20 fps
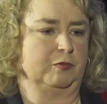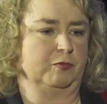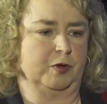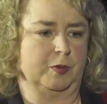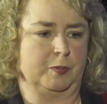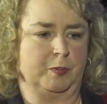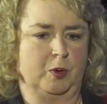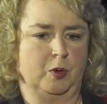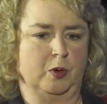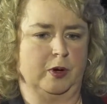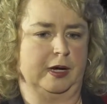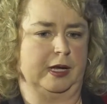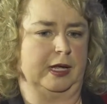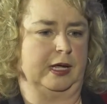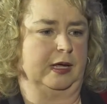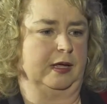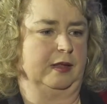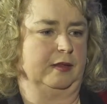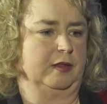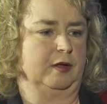
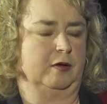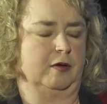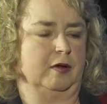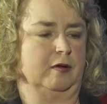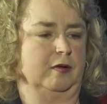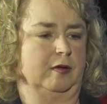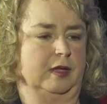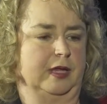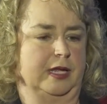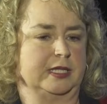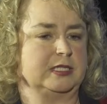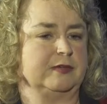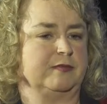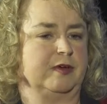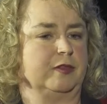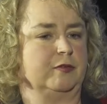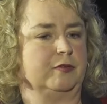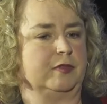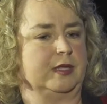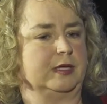Reporting, there are lots of
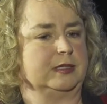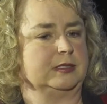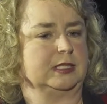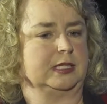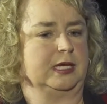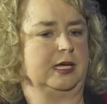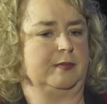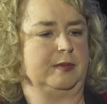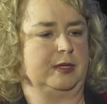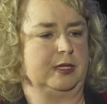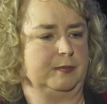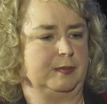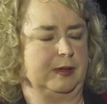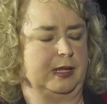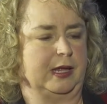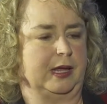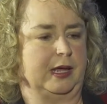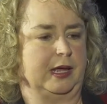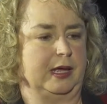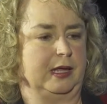other things that come into
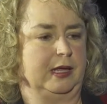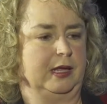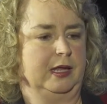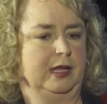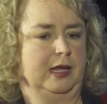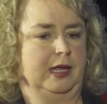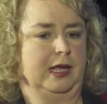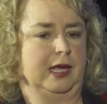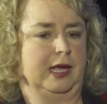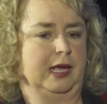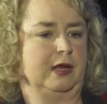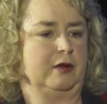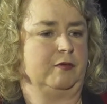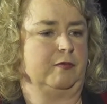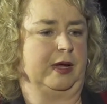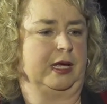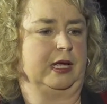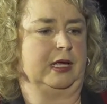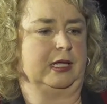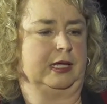play in a
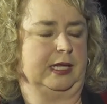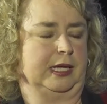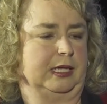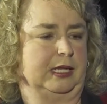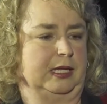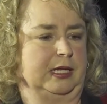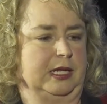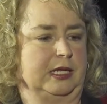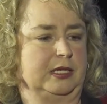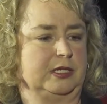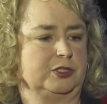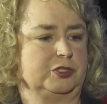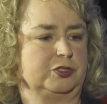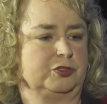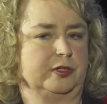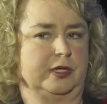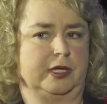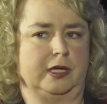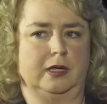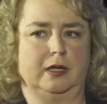regulated
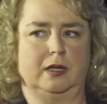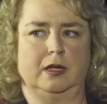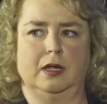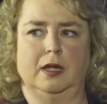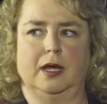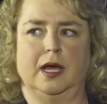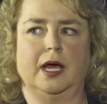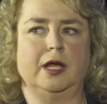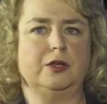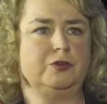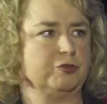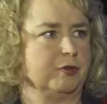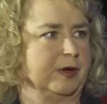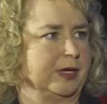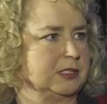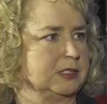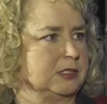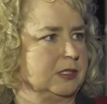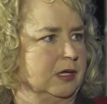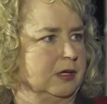industry.
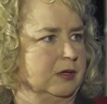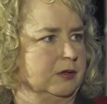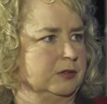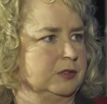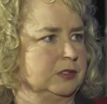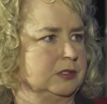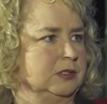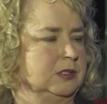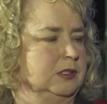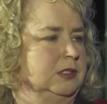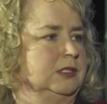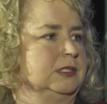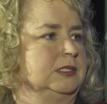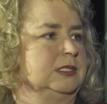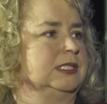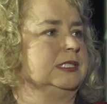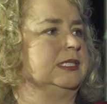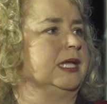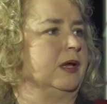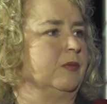Address those.
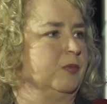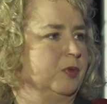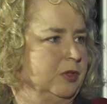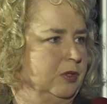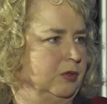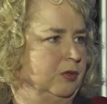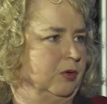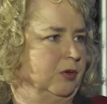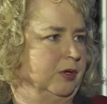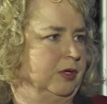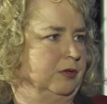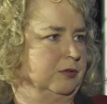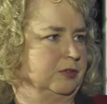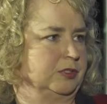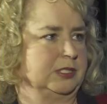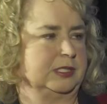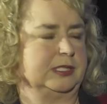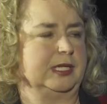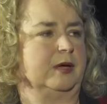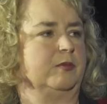Sit down with the
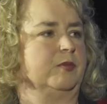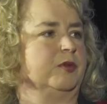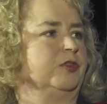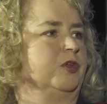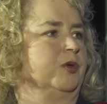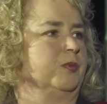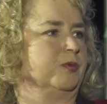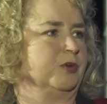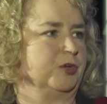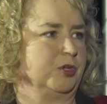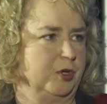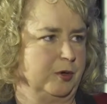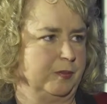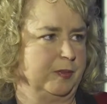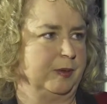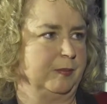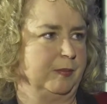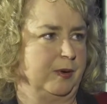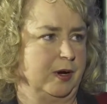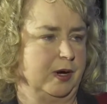lawyers, sit down with your
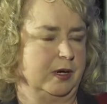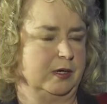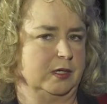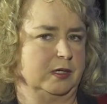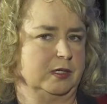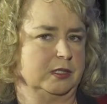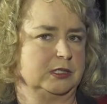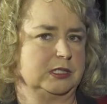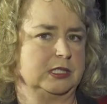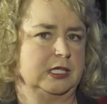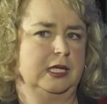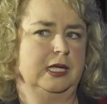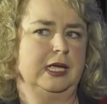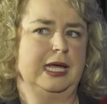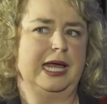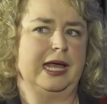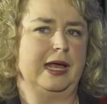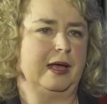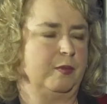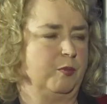procurement partners,
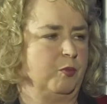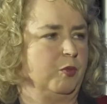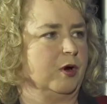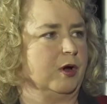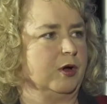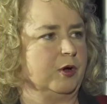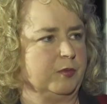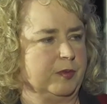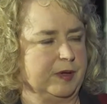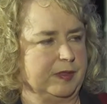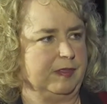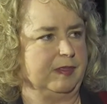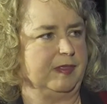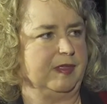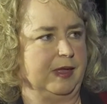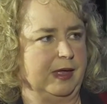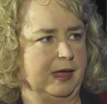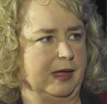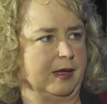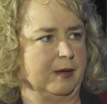and work with
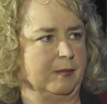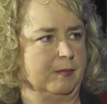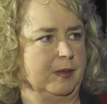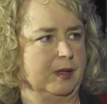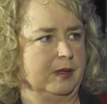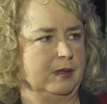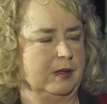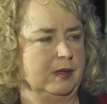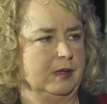them